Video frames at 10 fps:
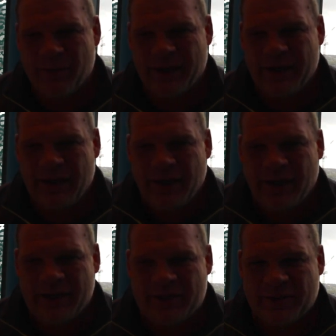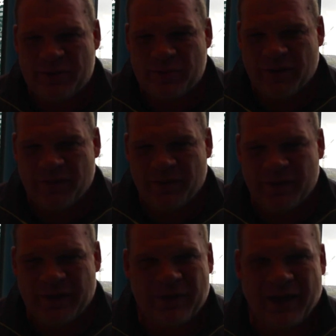But it's always wonderful
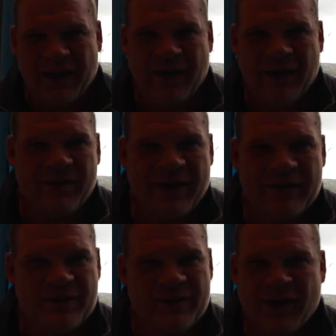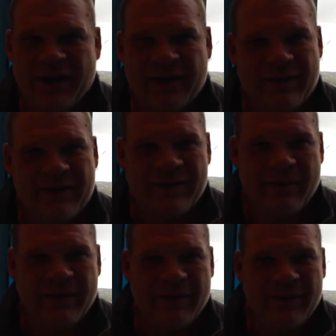in the UK. Our fans are great.
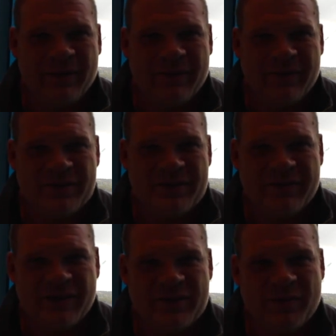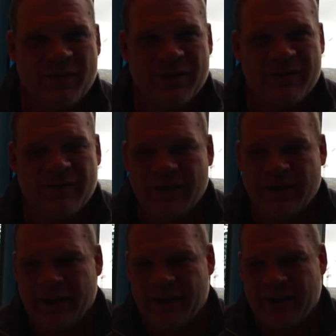WWE Universe is very supportive.
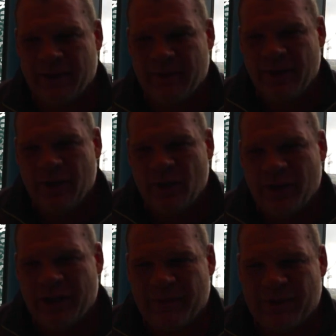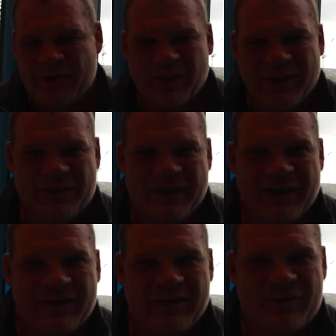And we come here twice a
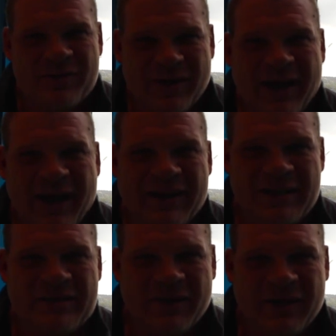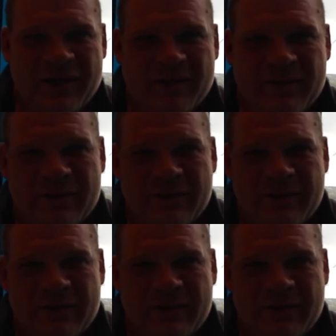year, and it's one of the highlights of our year.